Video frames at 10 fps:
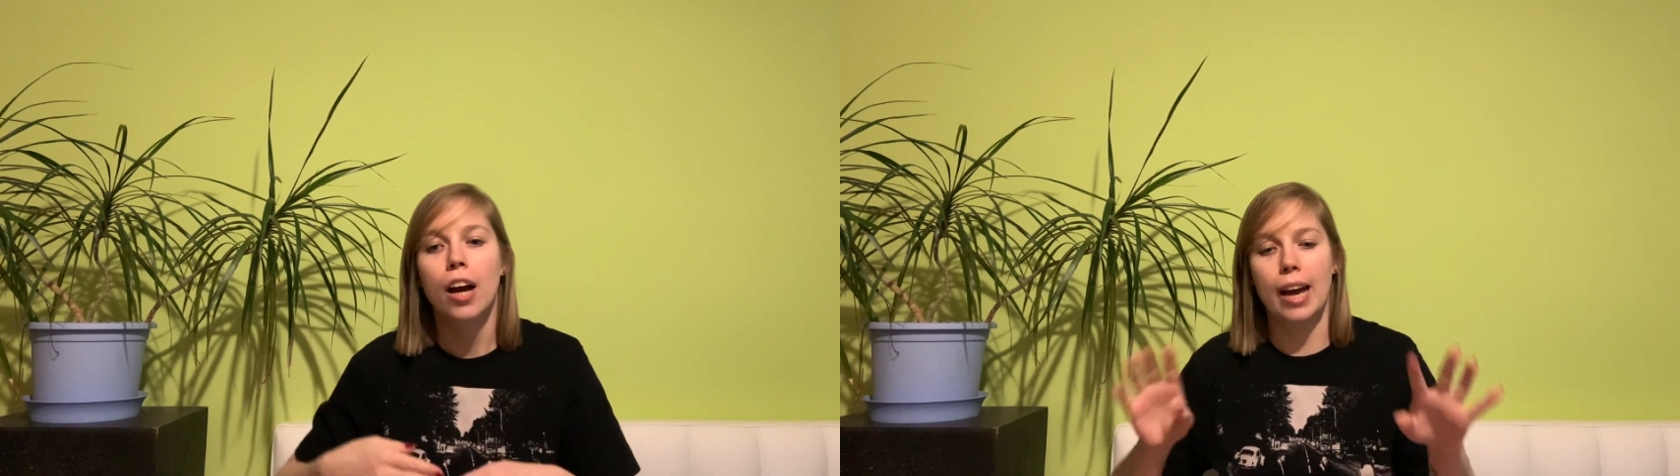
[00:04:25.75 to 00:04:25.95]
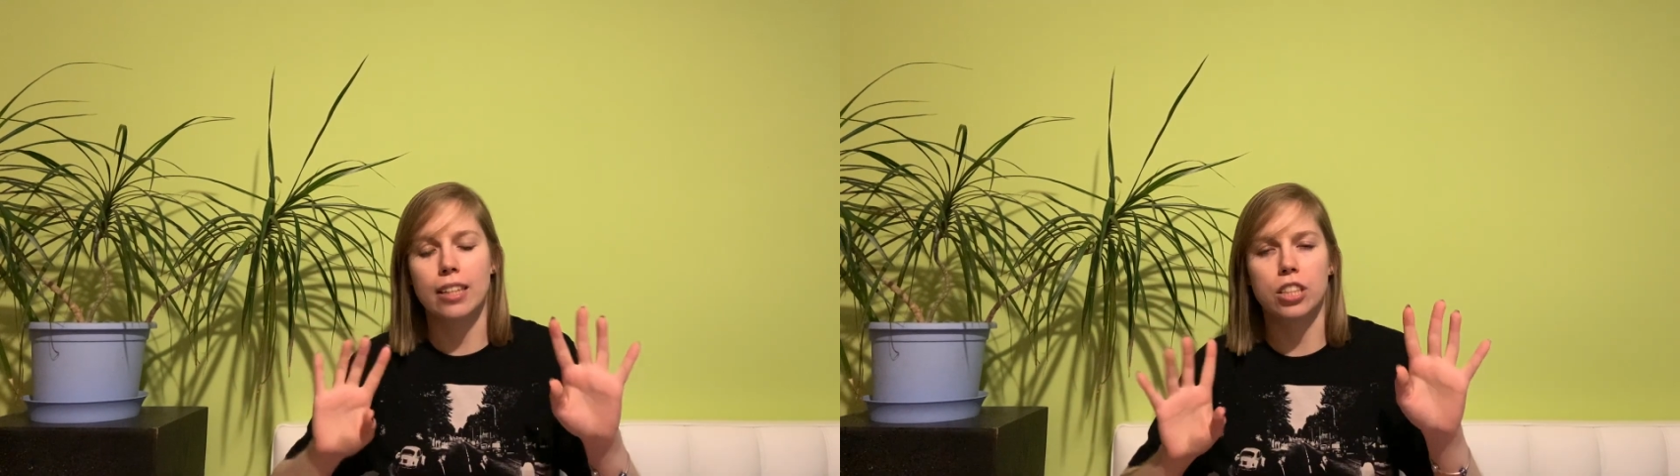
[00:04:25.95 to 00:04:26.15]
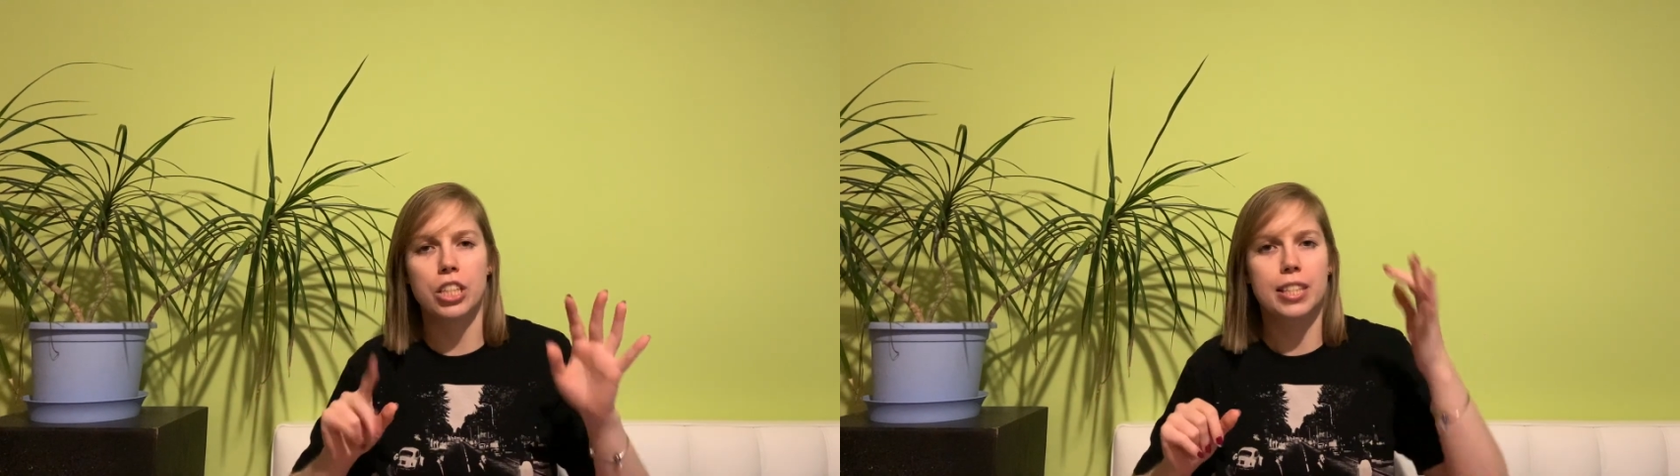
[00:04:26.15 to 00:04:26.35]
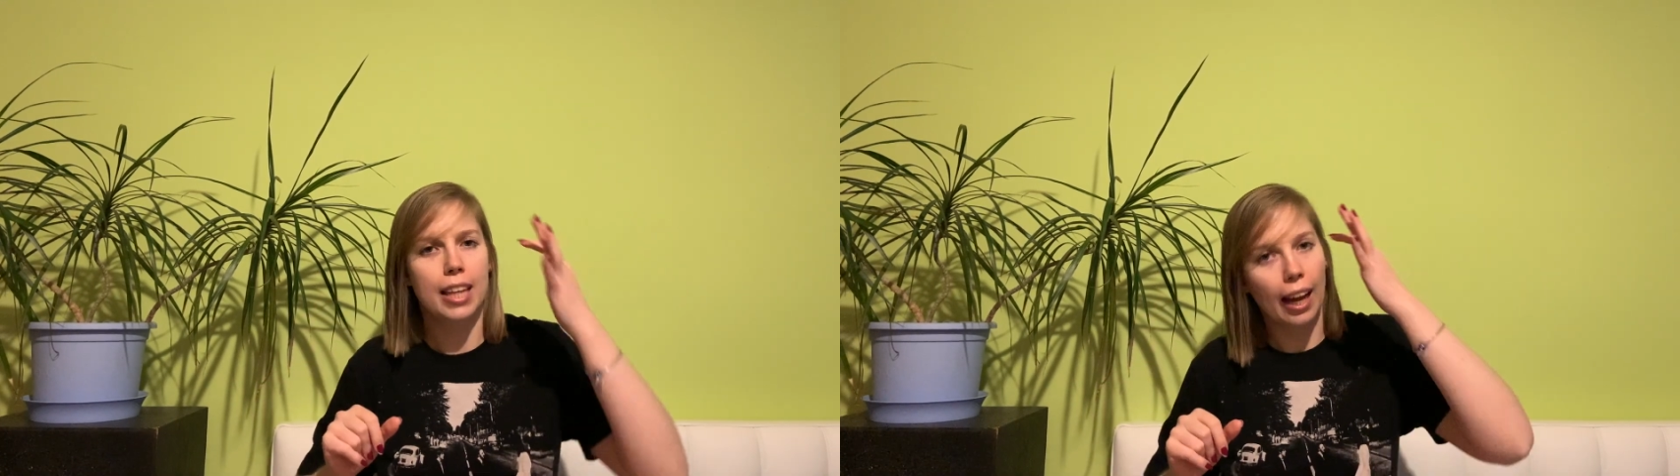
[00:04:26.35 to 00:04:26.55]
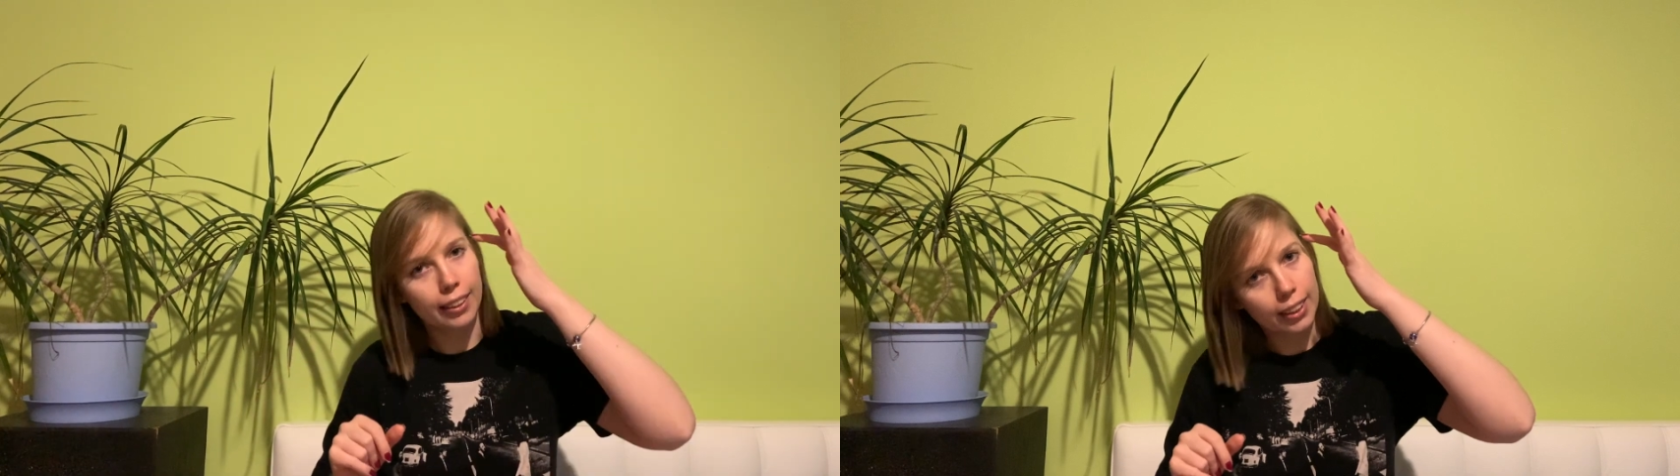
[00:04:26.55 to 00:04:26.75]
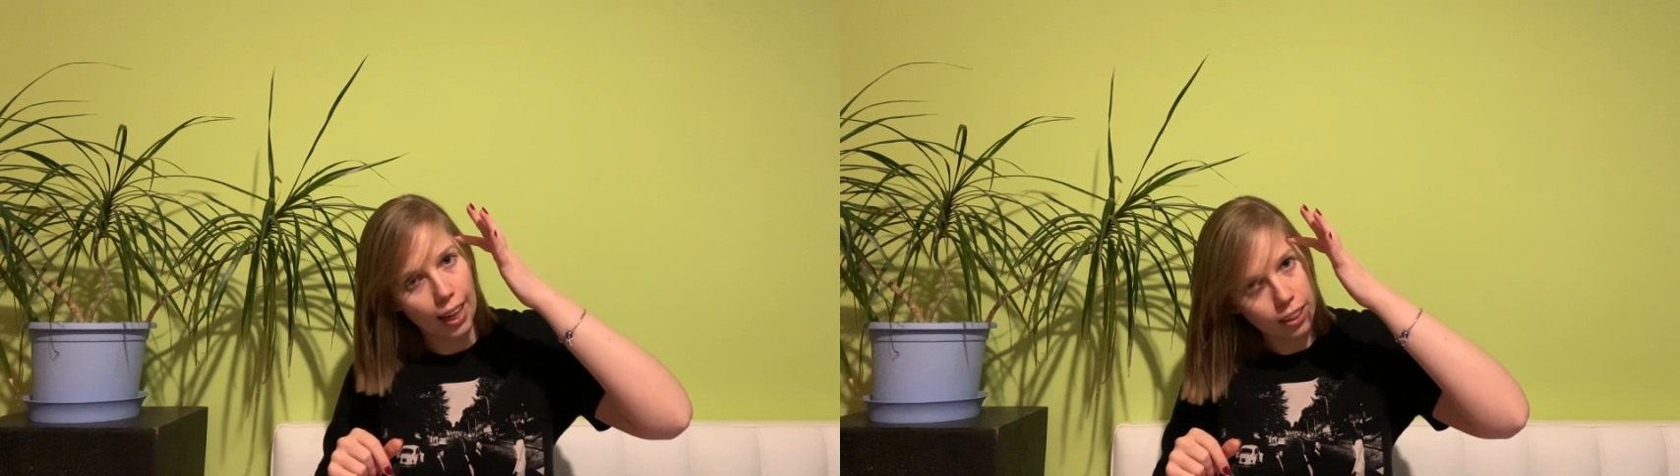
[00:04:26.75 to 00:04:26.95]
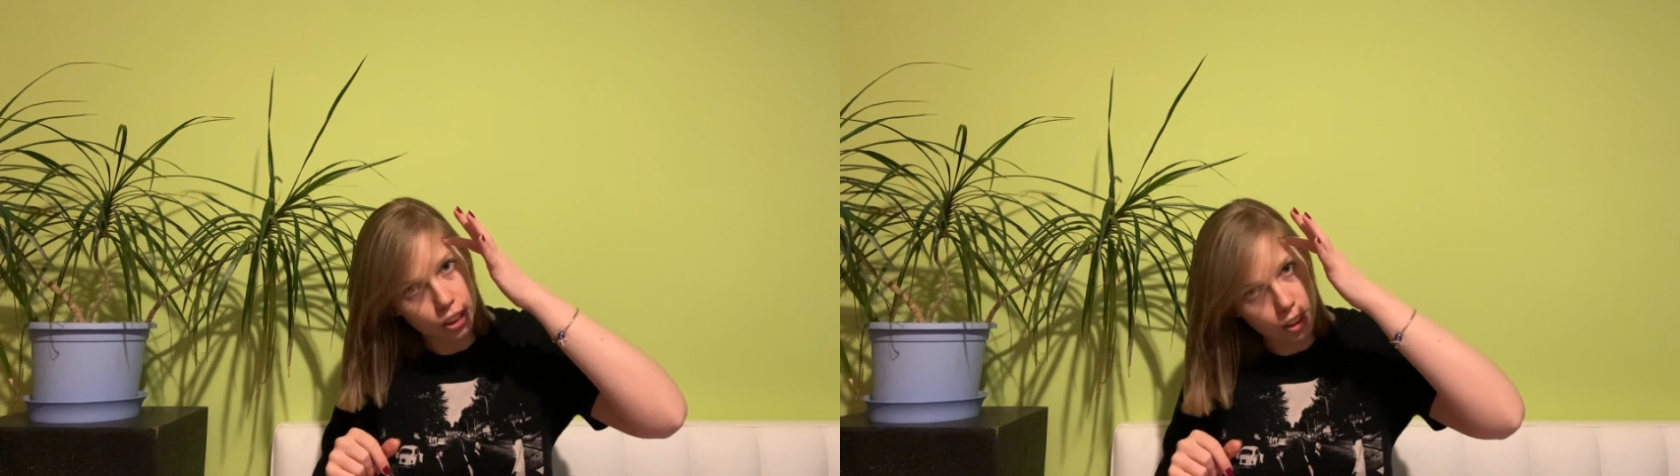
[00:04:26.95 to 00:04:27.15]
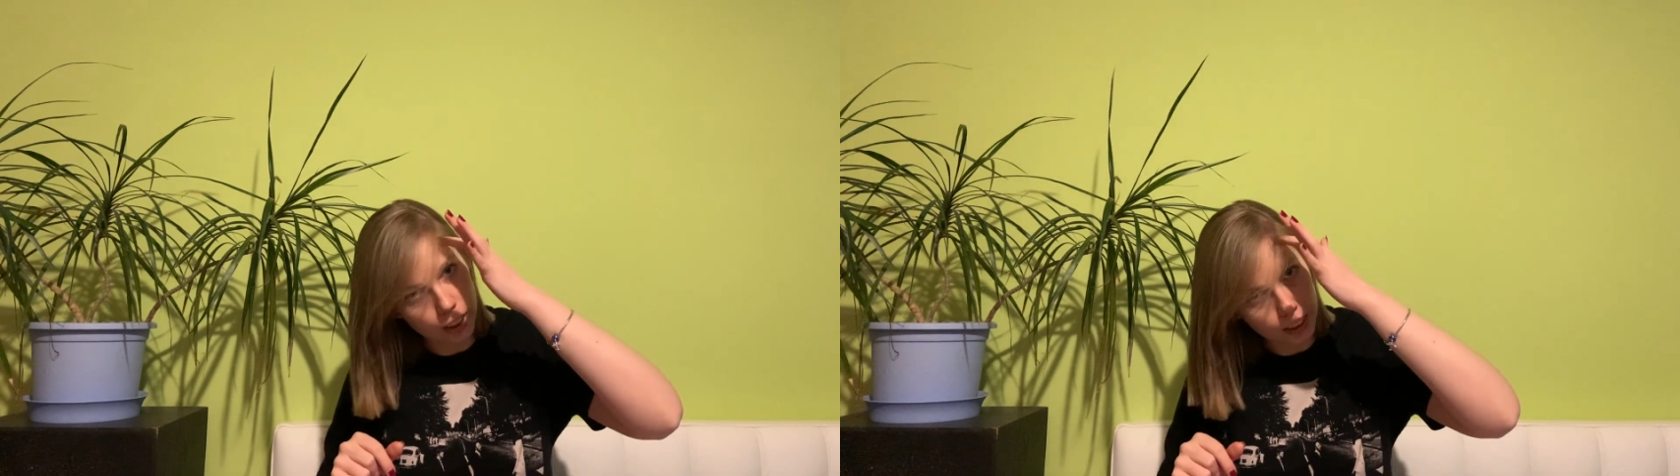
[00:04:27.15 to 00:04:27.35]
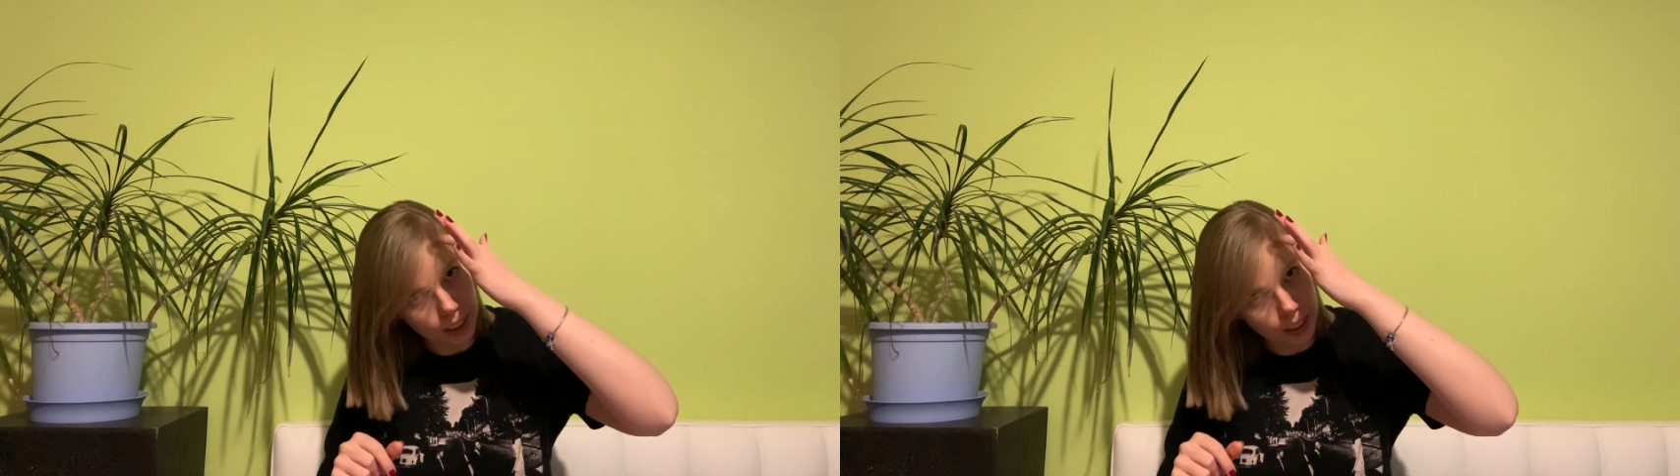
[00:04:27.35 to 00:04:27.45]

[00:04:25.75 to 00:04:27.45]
and she styled it, actually,